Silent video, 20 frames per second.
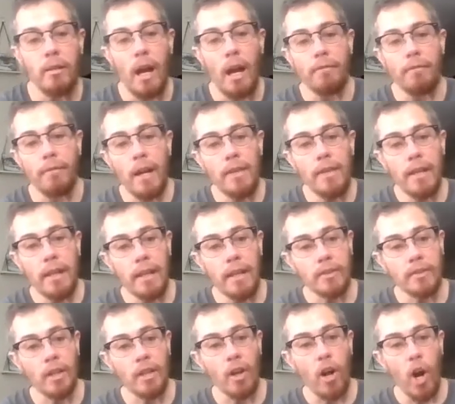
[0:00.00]
i find the
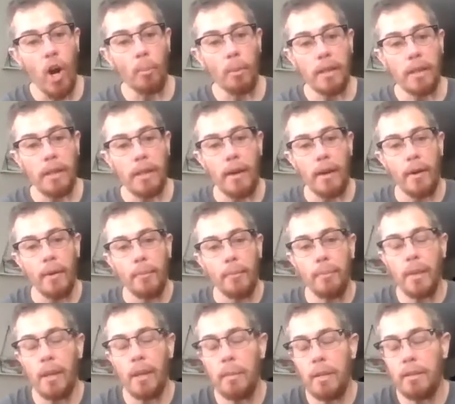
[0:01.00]
kits calming now
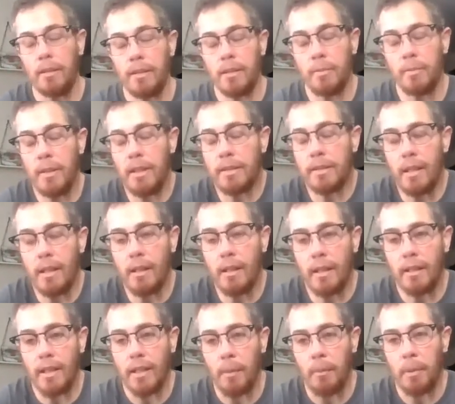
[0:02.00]
i mean to me it's kind of
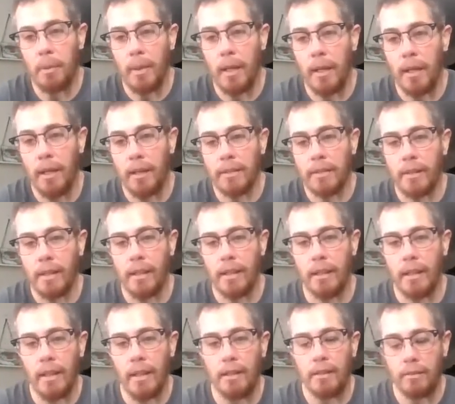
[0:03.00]
like diamond painting it's like
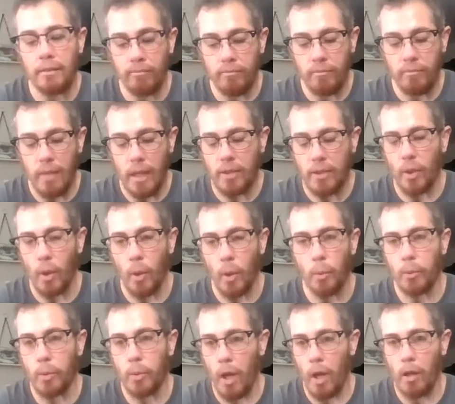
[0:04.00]
a
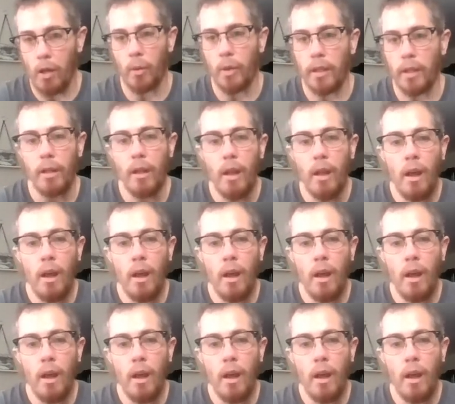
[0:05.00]
adult coloring